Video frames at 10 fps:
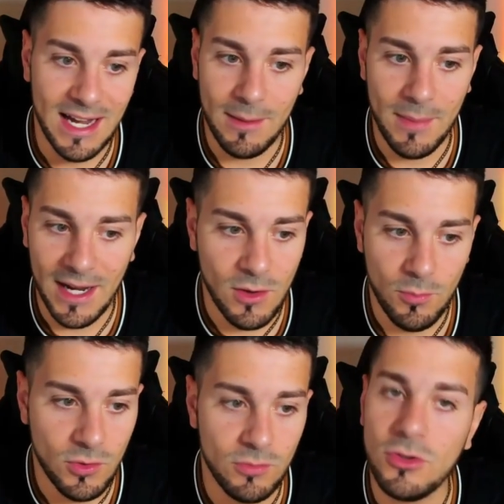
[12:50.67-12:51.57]
any plan or
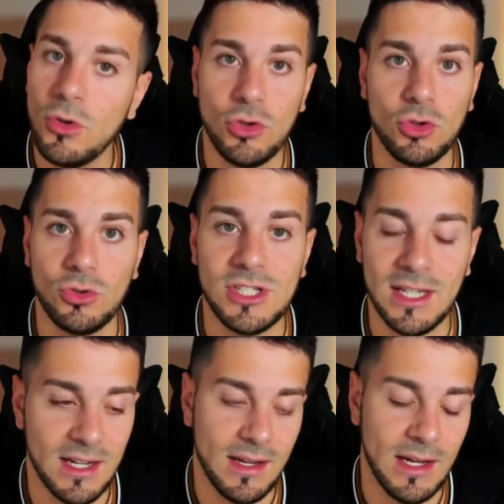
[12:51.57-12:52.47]
move you choose
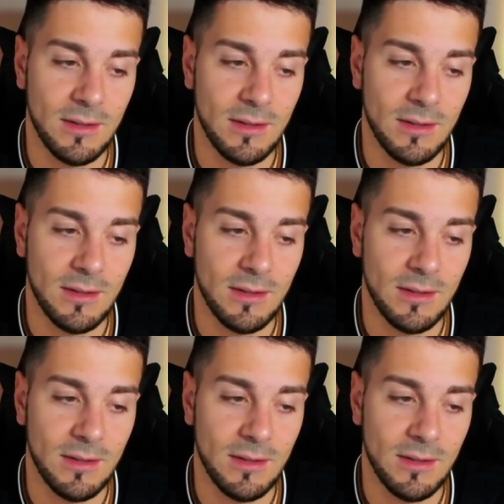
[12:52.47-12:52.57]
here.